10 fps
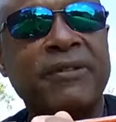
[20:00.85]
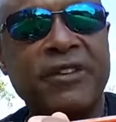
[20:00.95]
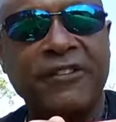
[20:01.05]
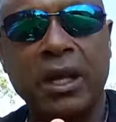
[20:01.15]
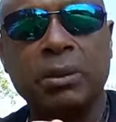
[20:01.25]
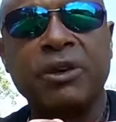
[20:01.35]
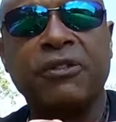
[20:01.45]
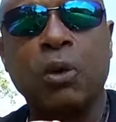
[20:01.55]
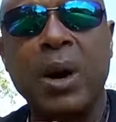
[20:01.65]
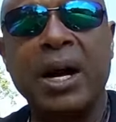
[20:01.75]
If you follow me
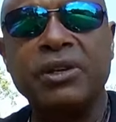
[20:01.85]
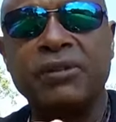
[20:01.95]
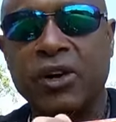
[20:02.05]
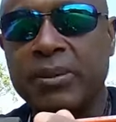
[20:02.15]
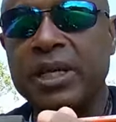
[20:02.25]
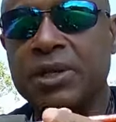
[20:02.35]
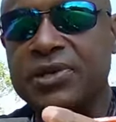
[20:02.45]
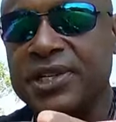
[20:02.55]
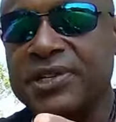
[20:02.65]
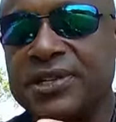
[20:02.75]
for a while, you've heard me use
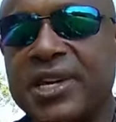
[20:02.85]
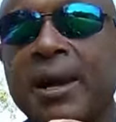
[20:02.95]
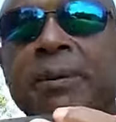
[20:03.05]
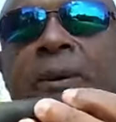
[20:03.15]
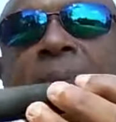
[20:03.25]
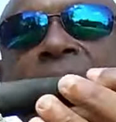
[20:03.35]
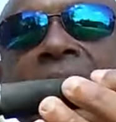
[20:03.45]
this example.